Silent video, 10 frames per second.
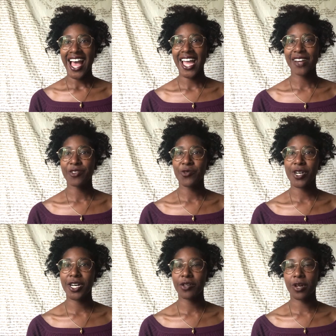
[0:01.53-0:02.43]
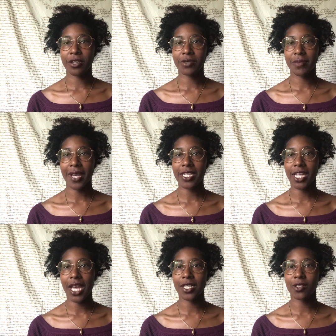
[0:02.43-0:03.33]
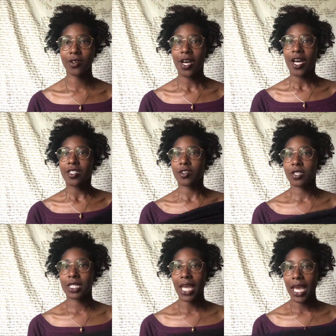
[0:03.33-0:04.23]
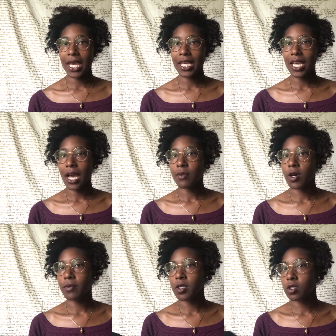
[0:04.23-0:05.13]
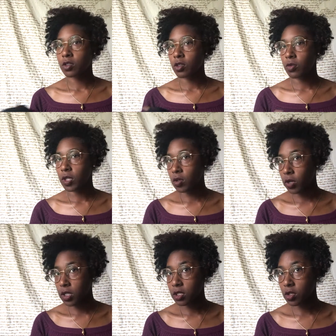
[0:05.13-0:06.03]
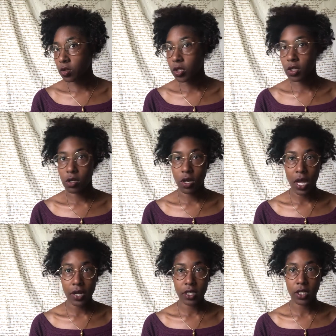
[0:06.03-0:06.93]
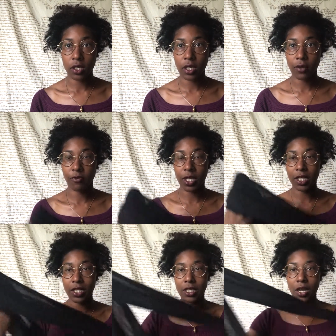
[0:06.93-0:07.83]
Hi everyone, welcome to my channel. So today I'm coming to you with a quick tutorial on how to turn an infinity